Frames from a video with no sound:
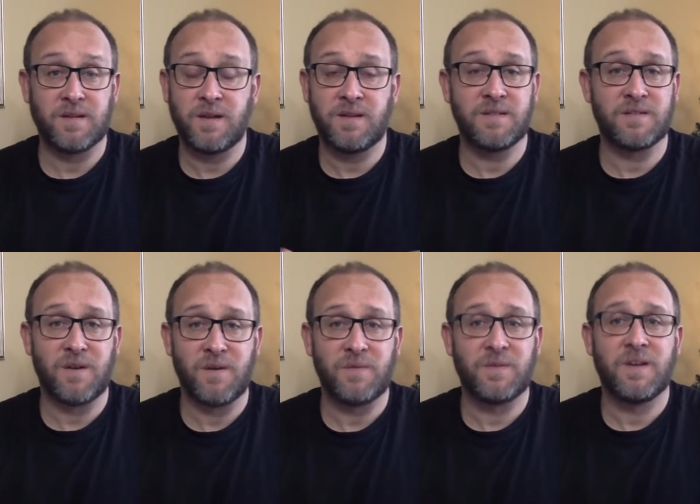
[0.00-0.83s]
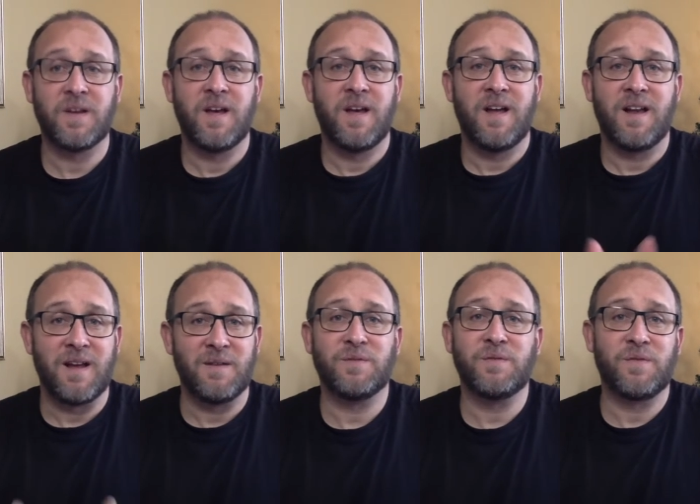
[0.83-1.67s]
undeserved
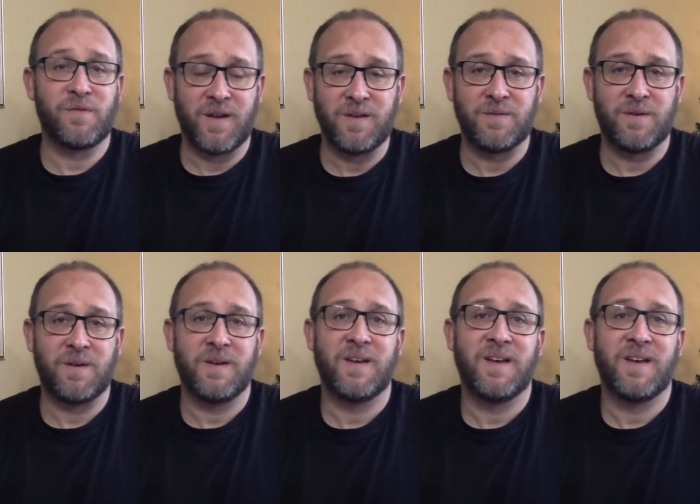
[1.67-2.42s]
love and favour